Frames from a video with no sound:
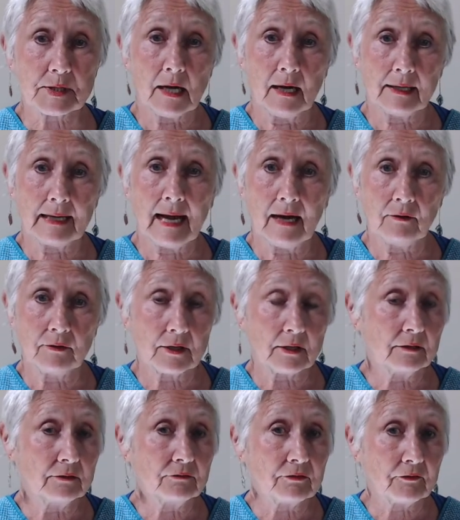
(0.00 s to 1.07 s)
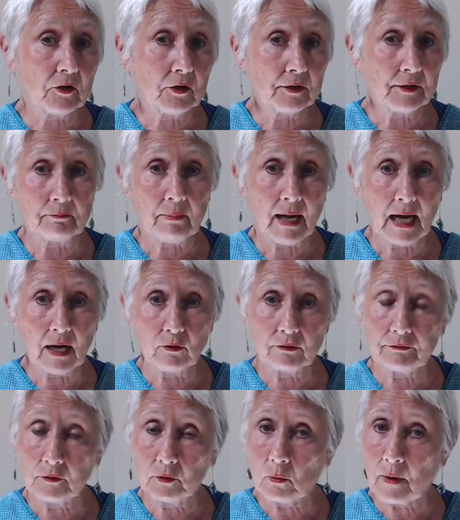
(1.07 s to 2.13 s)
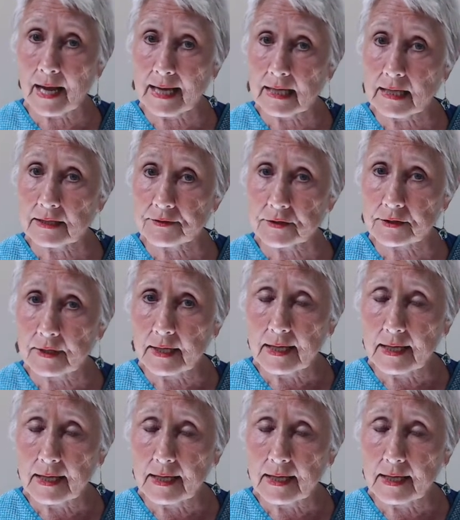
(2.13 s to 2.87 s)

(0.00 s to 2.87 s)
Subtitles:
on how to confer in powerful ways.